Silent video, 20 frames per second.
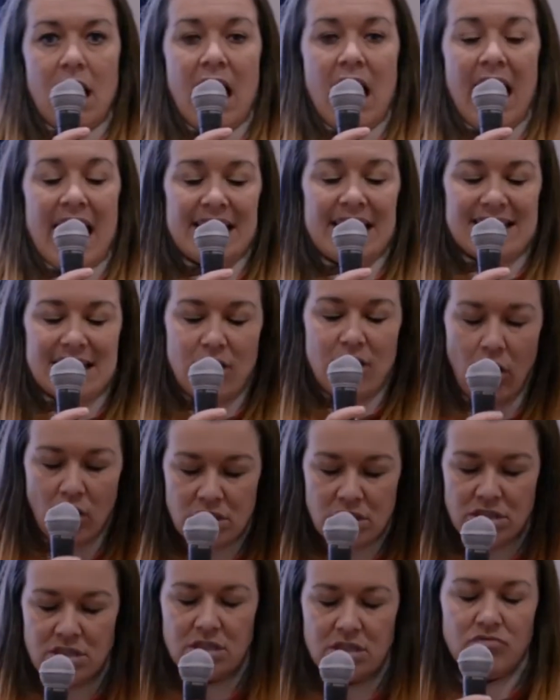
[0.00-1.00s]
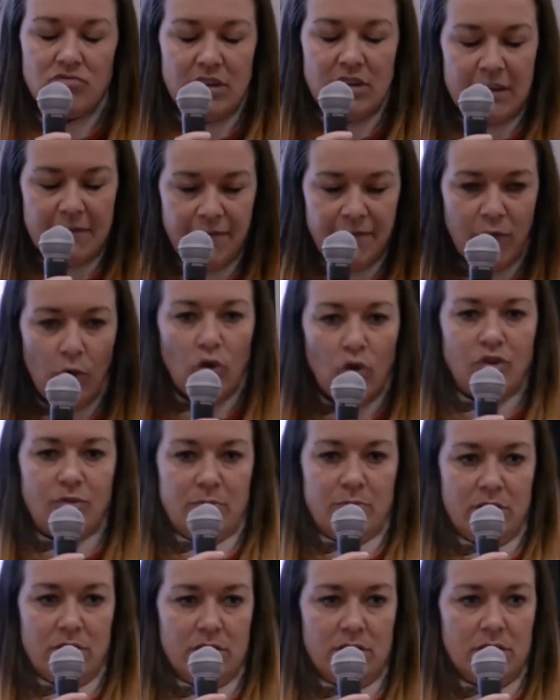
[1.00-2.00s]
It's the constant
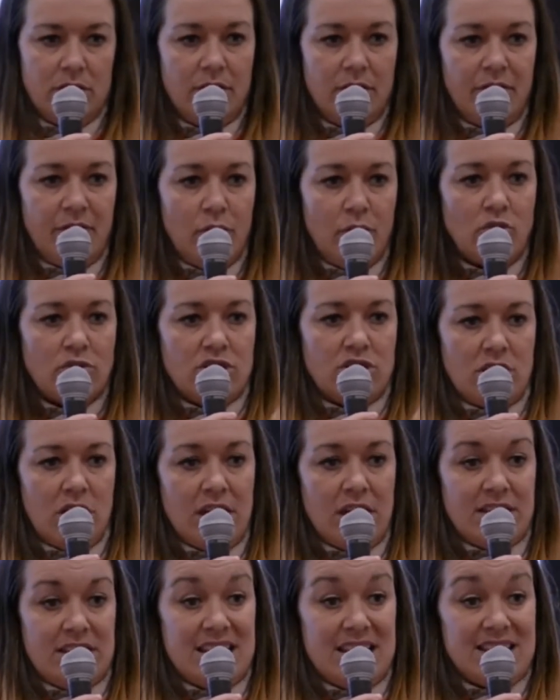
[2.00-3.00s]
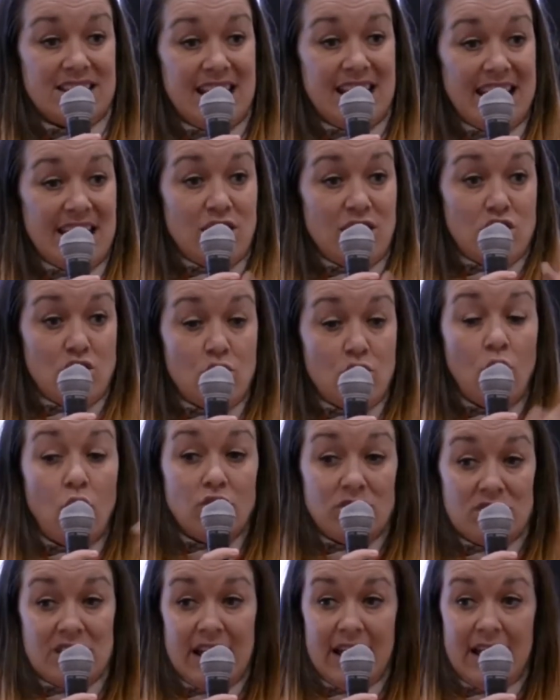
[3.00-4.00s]
reinforcement of thoughts and ideas that
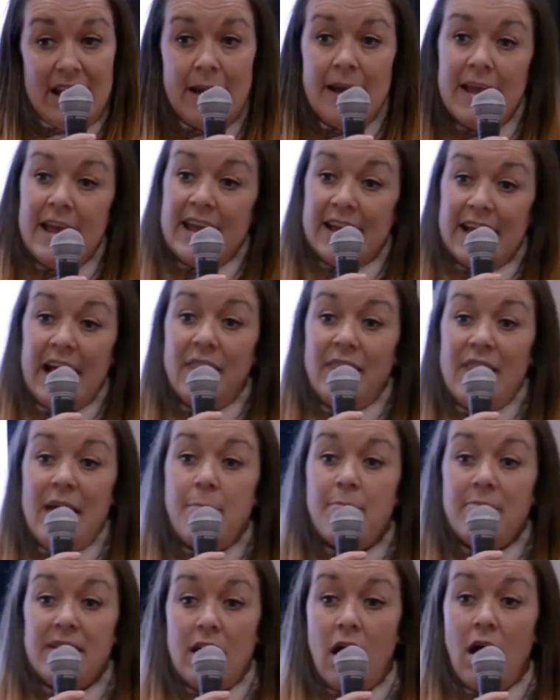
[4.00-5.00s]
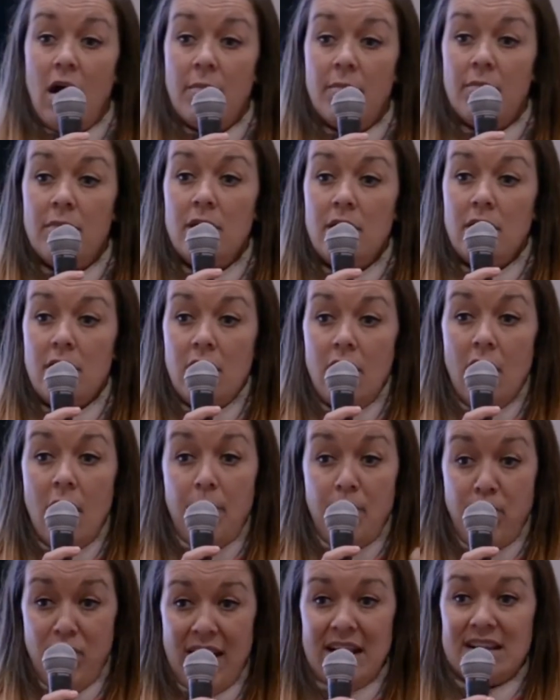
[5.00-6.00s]
ensures that it can then become a
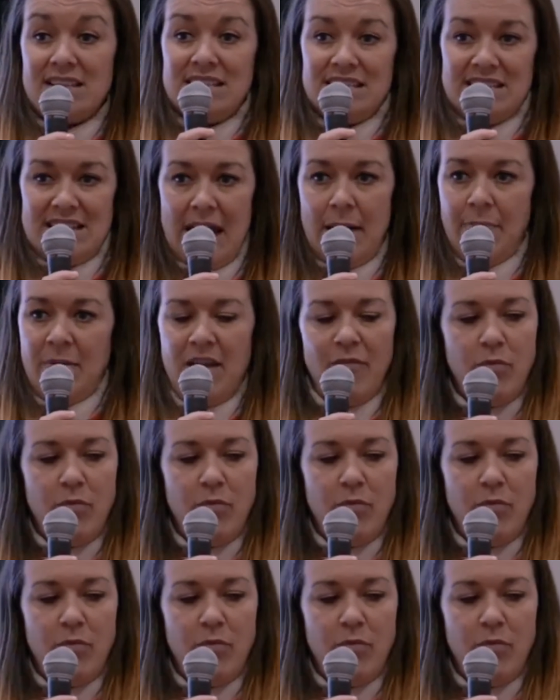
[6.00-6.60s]
practiced habit.